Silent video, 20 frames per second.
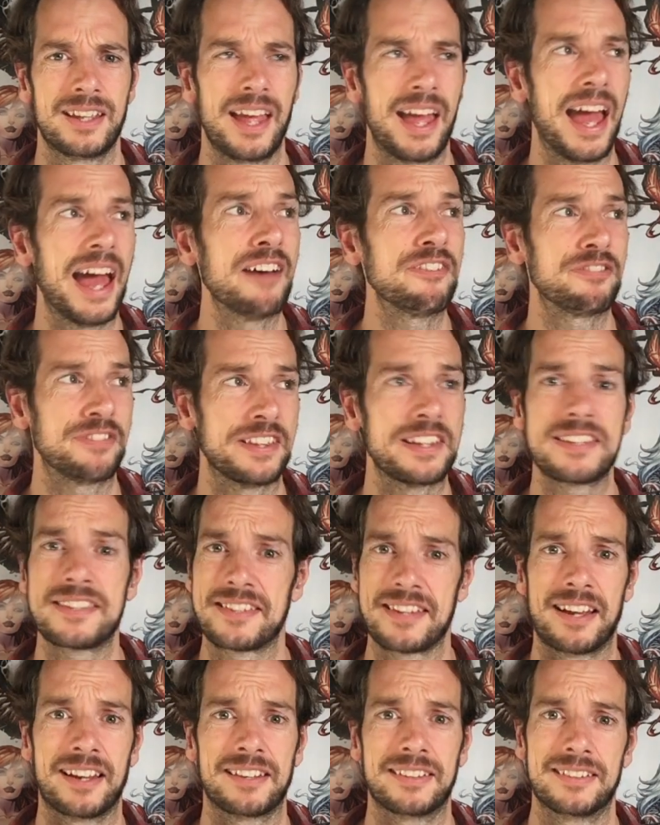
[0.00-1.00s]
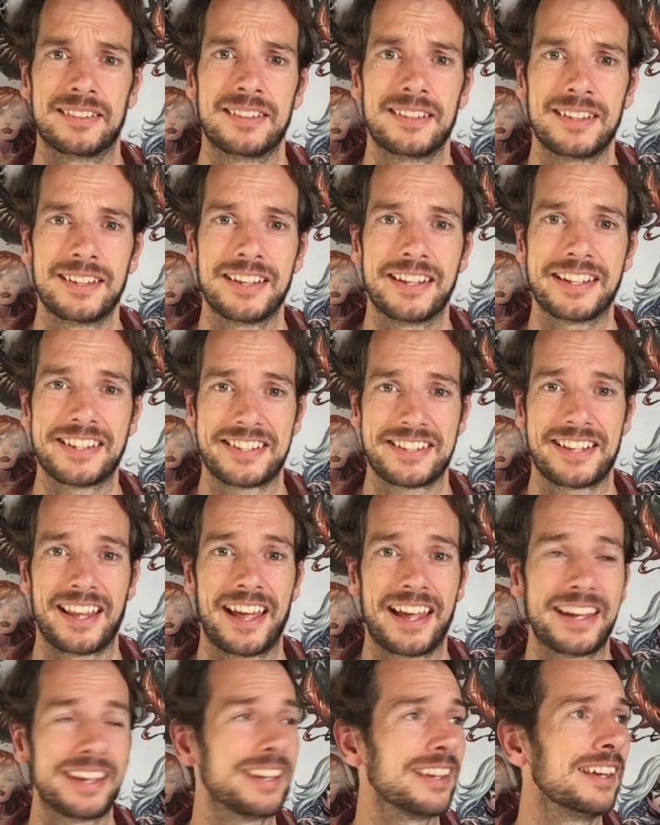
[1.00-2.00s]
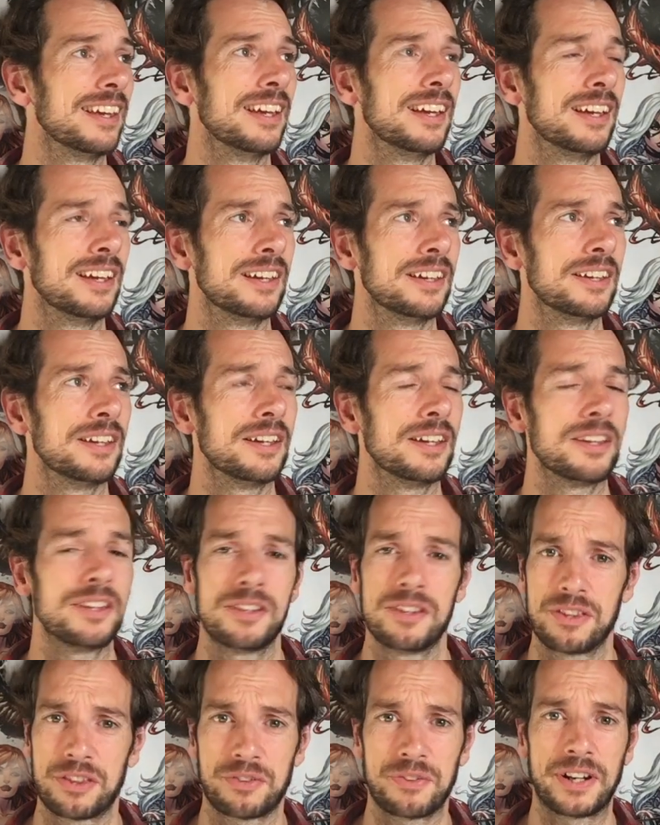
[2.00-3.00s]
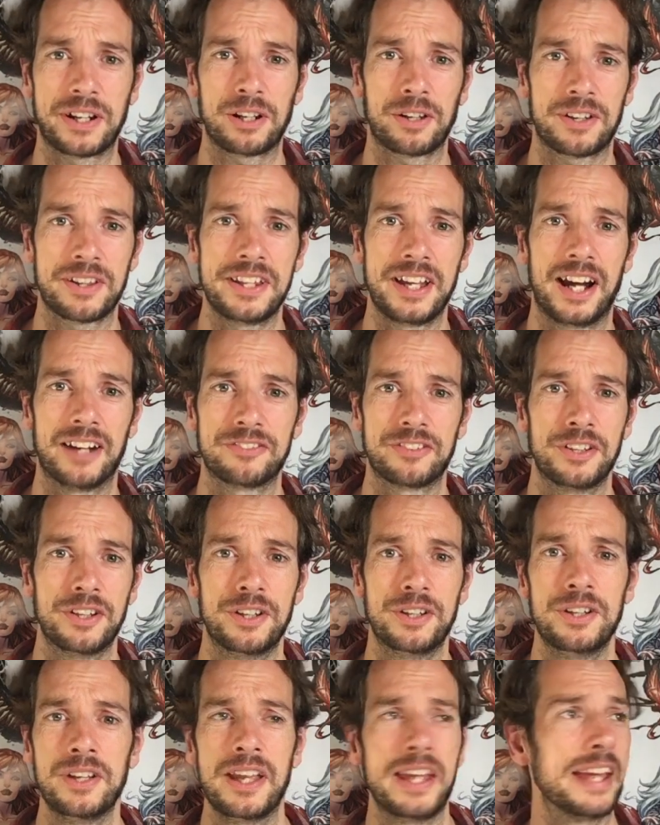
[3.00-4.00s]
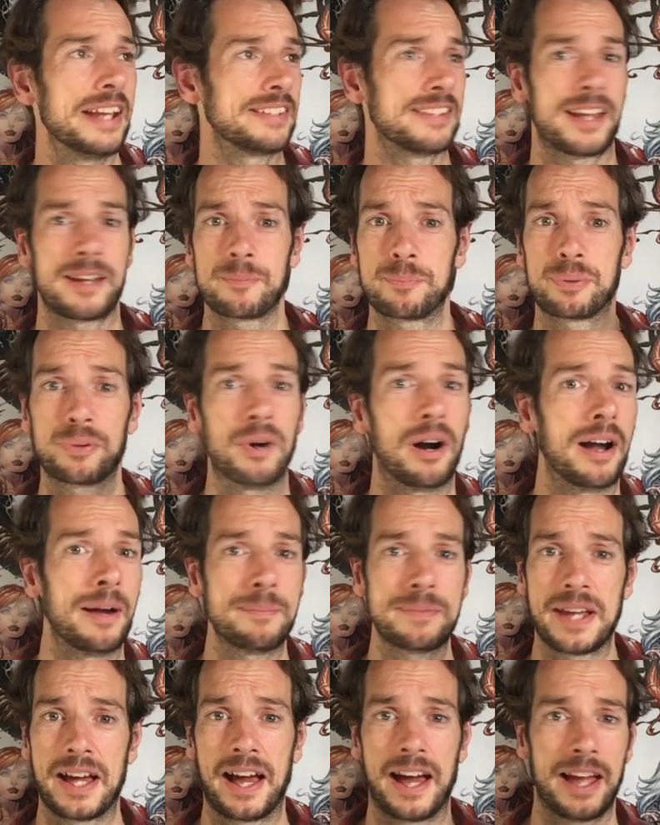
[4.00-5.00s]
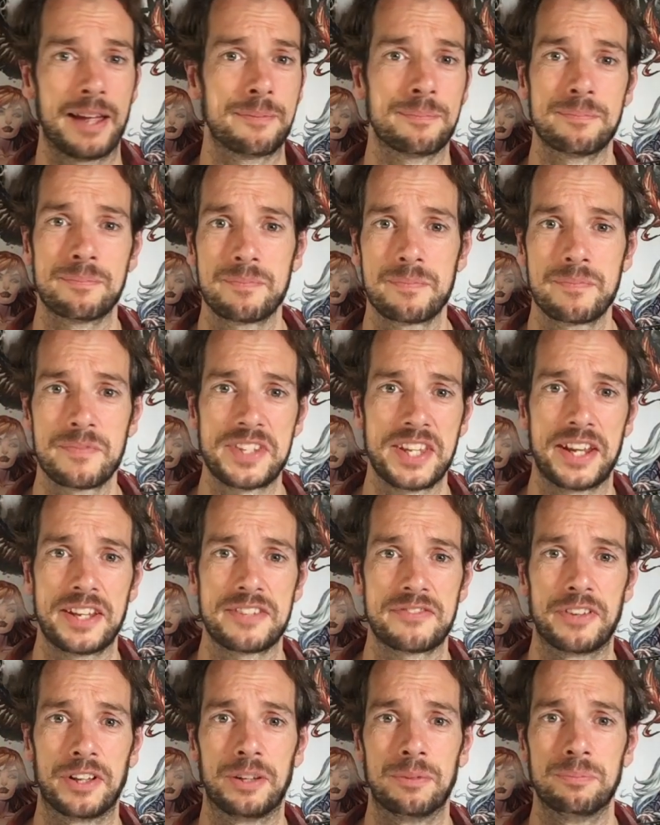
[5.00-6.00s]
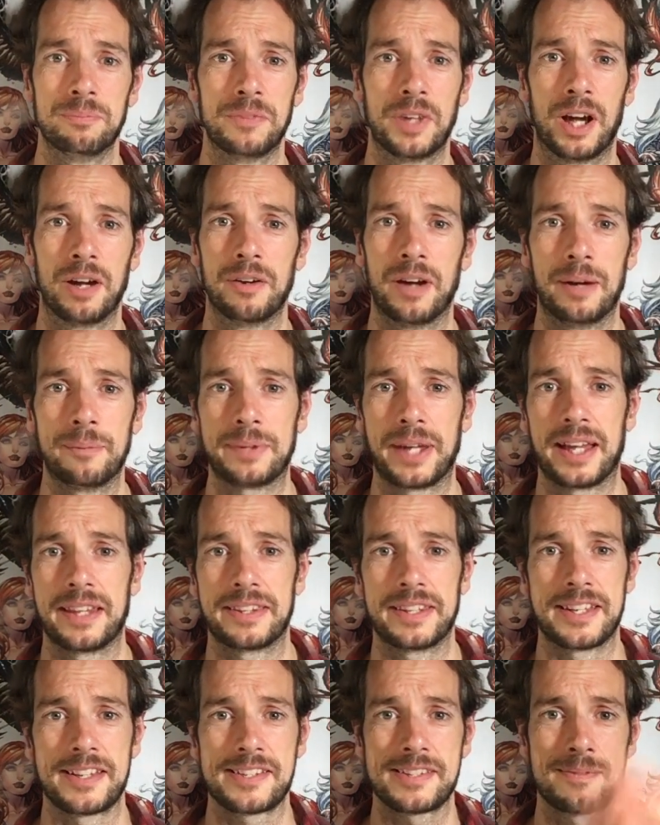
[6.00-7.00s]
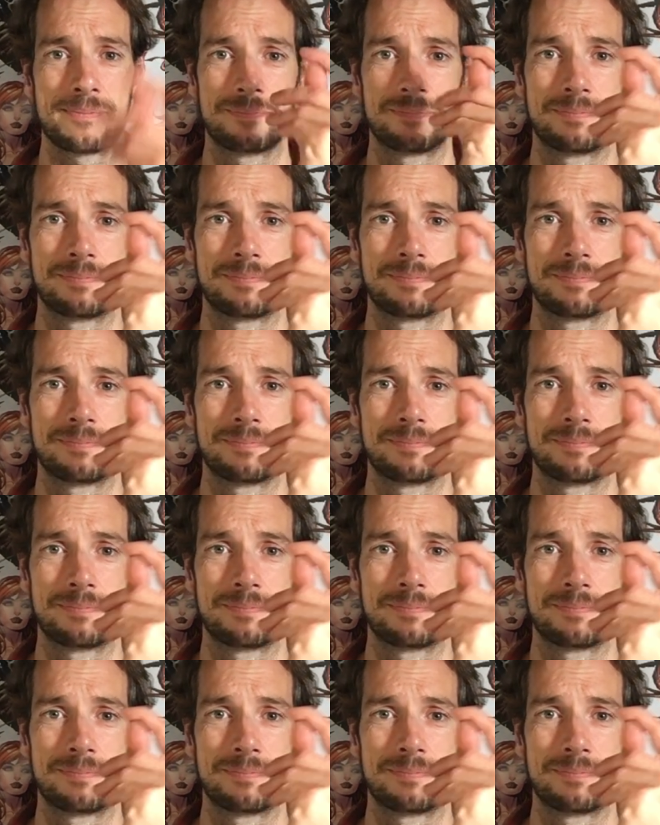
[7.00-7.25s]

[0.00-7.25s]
F this sun. This is like three o'clock in the afternoon. It's like prime time, Sunsville. No, I'm cutting this.